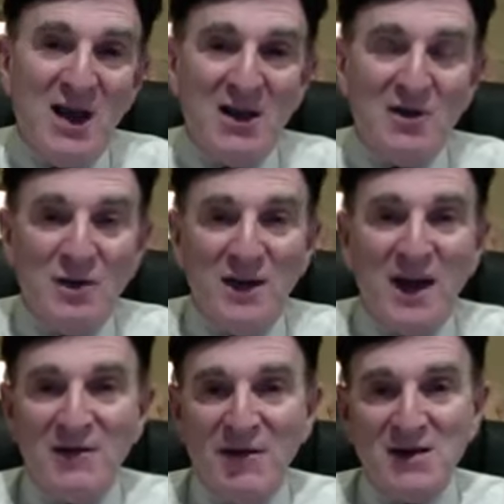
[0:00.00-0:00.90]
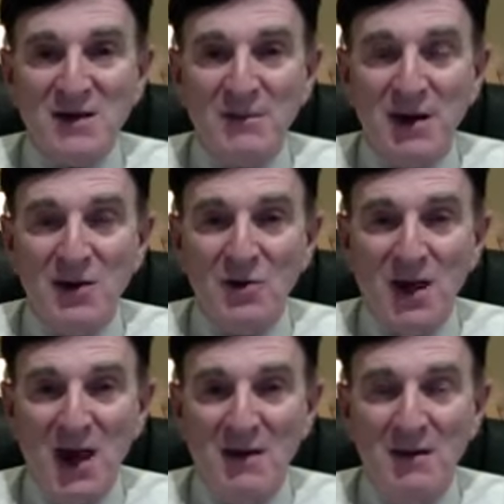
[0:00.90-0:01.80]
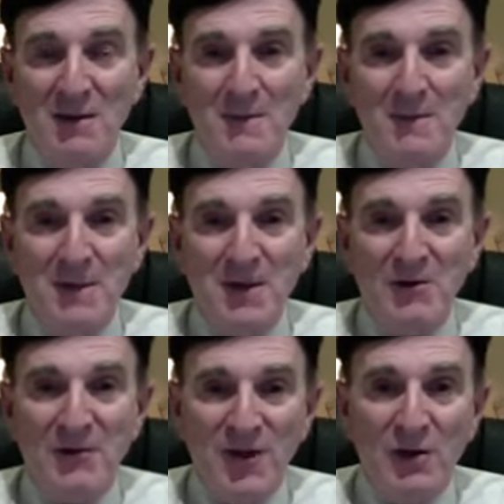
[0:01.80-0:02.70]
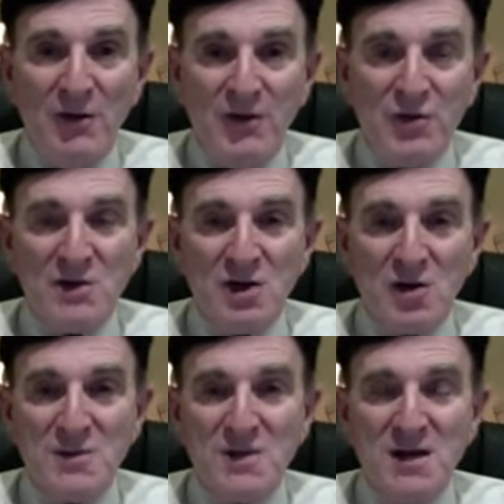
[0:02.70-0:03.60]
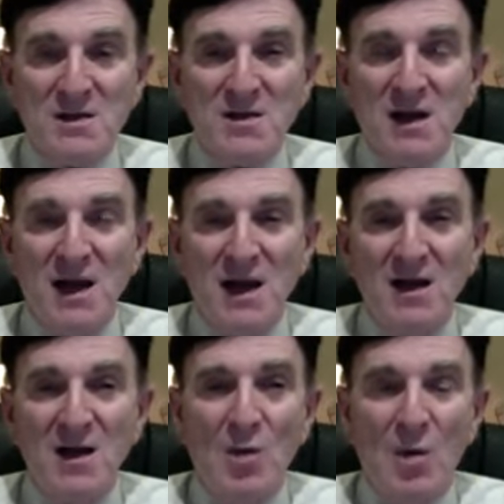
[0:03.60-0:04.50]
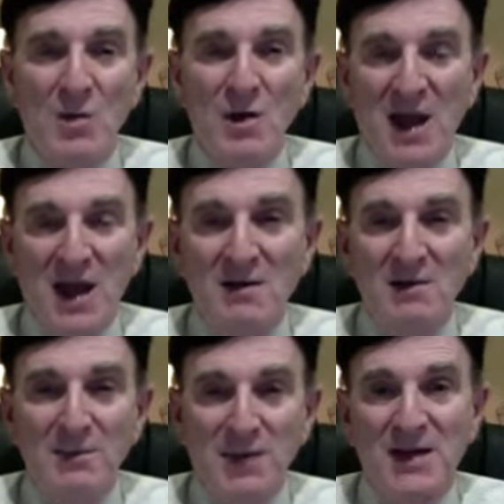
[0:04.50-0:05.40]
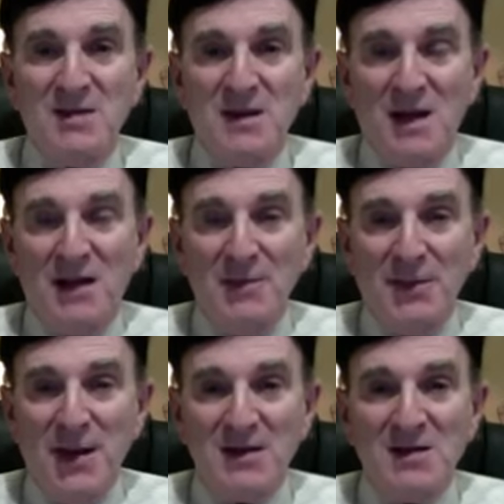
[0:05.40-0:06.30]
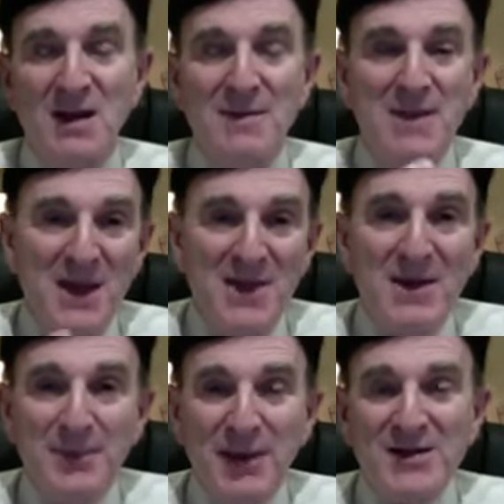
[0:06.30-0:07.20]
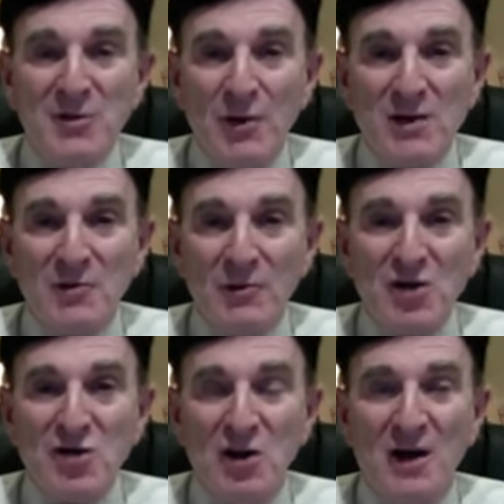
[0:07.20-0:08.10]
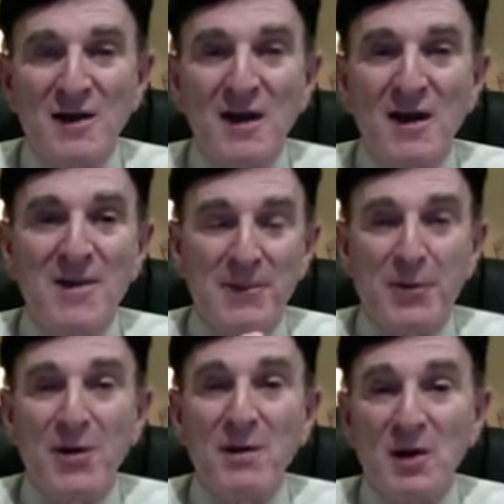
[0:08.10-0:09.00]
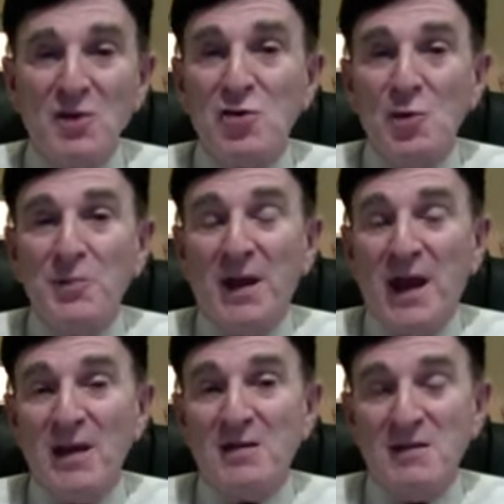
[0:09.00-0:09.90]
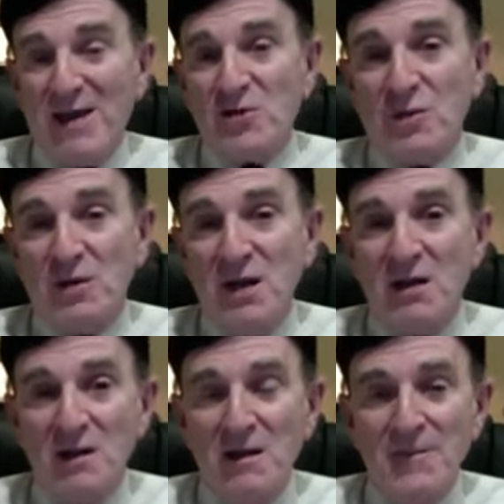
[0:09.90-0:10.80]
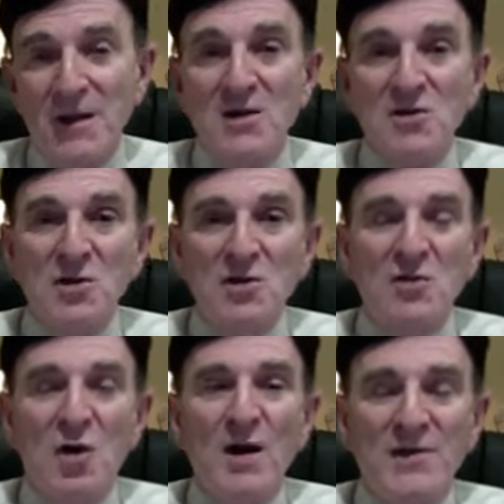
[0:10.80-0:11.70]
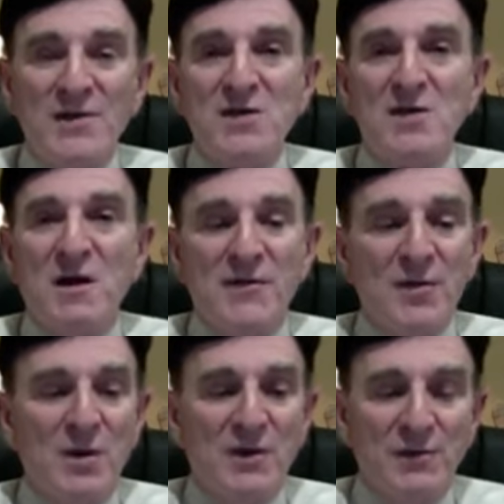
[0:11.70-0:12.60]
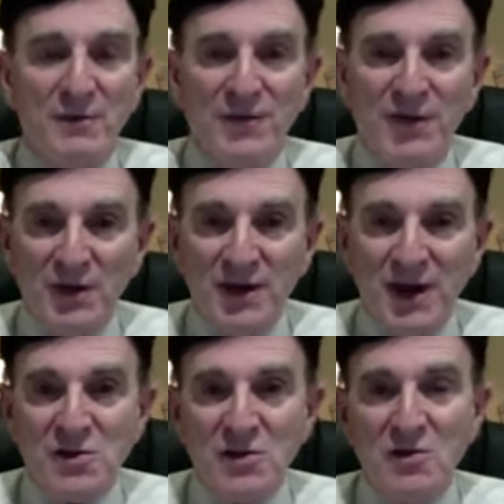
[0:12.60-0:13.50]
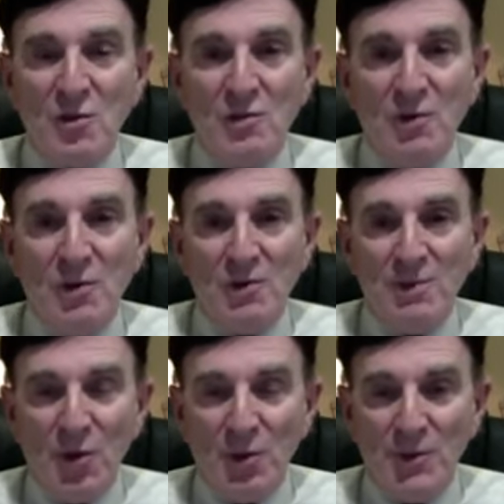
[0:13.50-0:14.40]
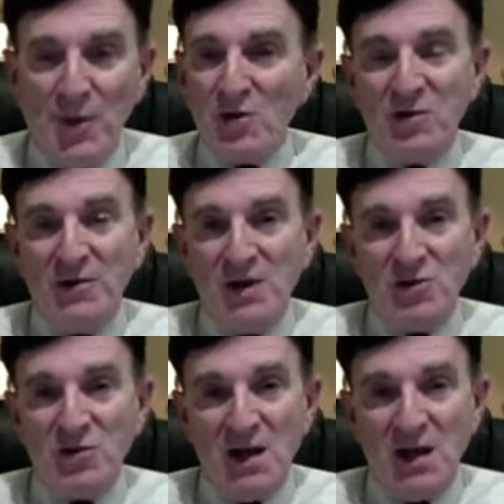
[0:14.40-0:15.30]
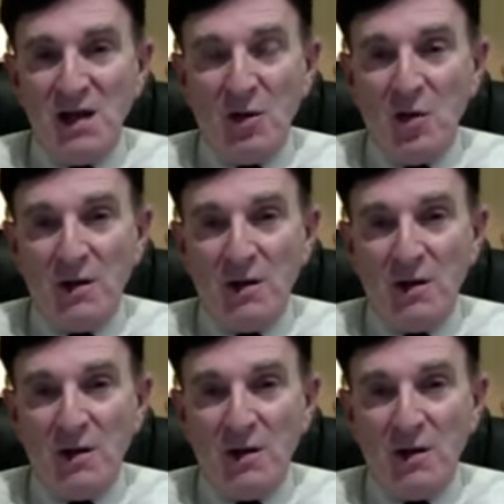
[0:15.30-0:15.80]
do it, they can find somebody who can. There are very few circumstances today where we can't place dental implants and then place a restoration on that pretty much duplicates natural teeth. So you don't have to suffer with full dentures or partial dentures any longer.